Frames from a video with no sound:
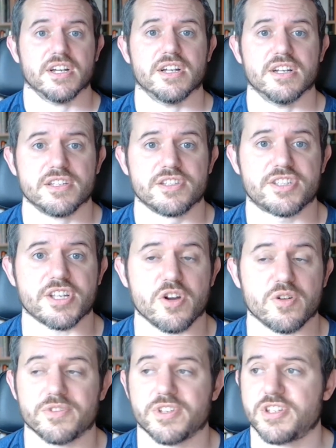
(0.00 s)

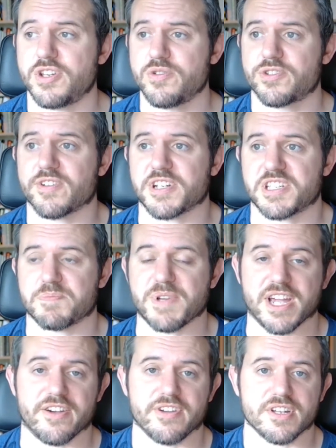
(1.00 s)
So the user
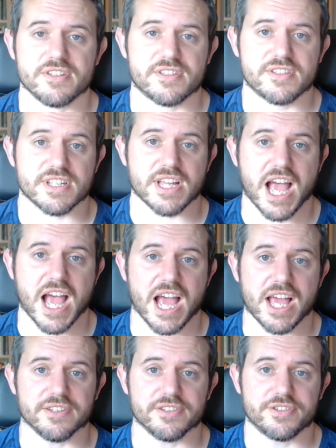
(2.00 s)
experience
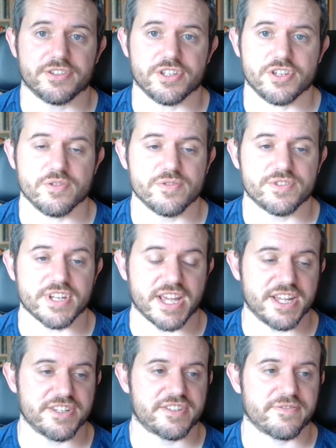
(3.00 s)
and the user
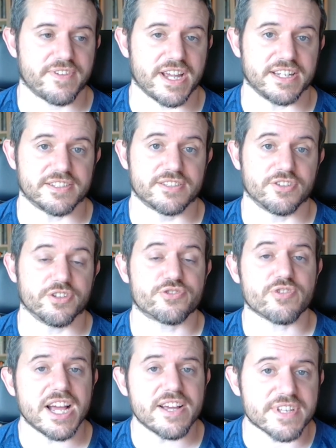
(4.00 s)
interface that
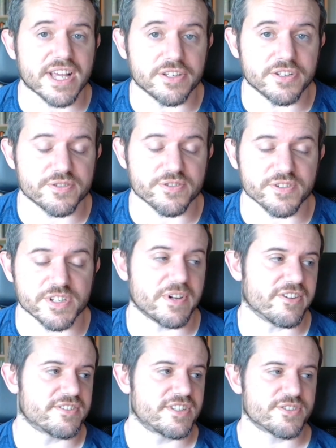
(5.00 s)
drives that user
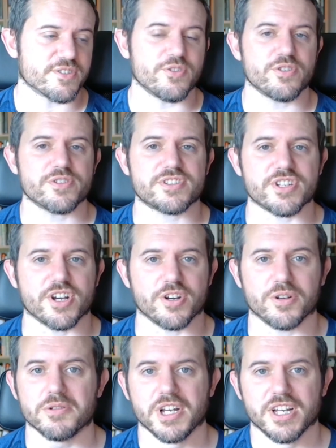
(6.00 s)
experience is
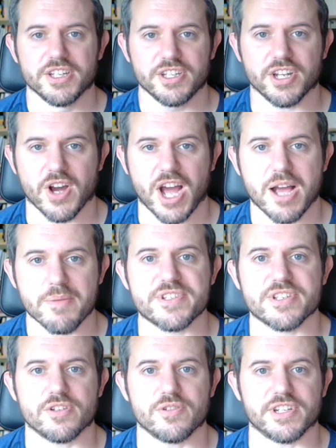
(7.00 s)
also,
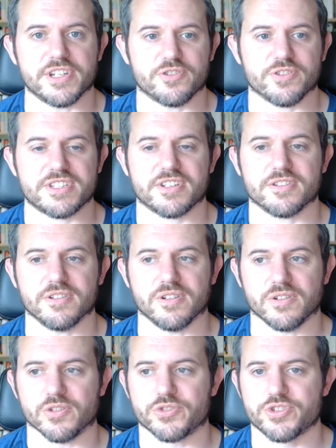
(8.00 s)
absolutely
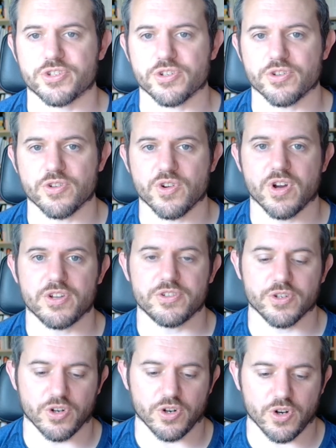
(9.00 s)
critical to
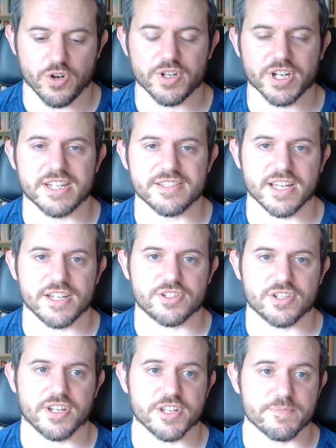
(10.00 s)
your
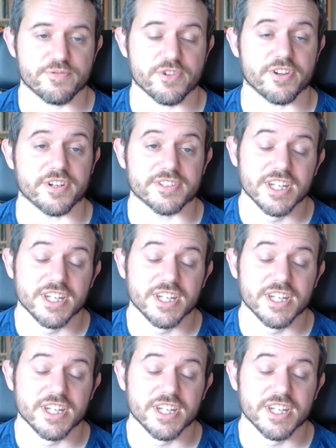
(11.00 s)
organization as product.